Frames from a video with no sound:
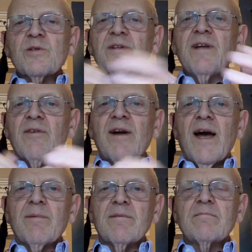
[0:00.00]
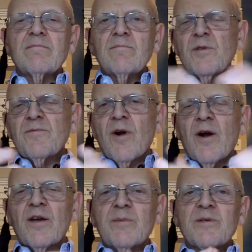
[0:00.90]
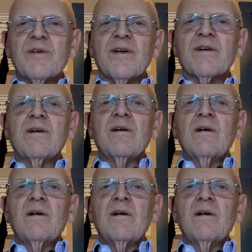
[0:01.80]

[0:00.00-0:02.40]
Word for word: could never happen, just for argument's sake.